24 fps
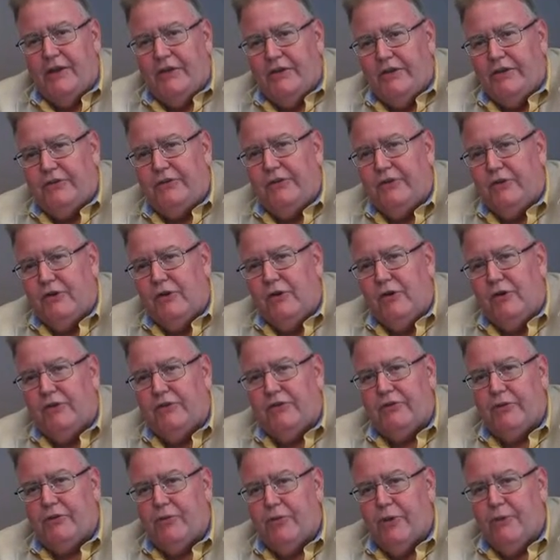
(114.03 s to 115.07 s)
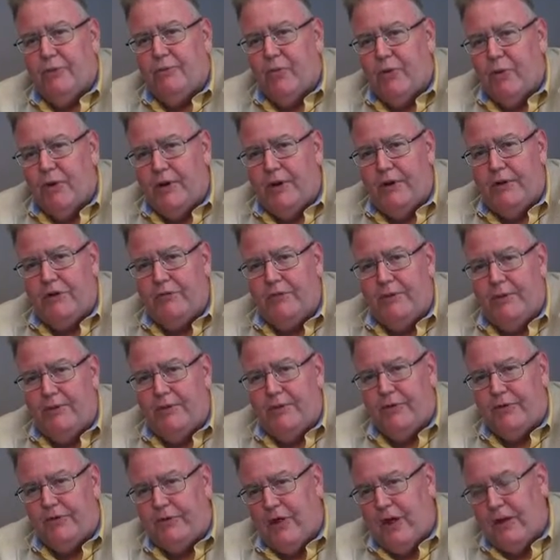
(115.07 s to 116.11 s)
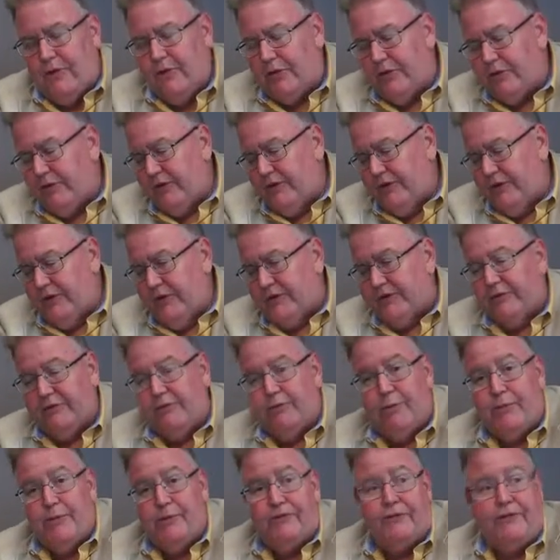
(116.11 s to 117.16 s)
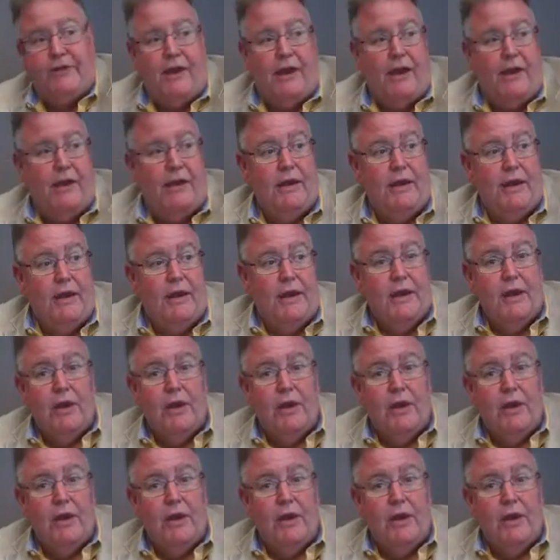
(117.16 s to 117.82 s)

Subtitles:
You still owe us 0.3%.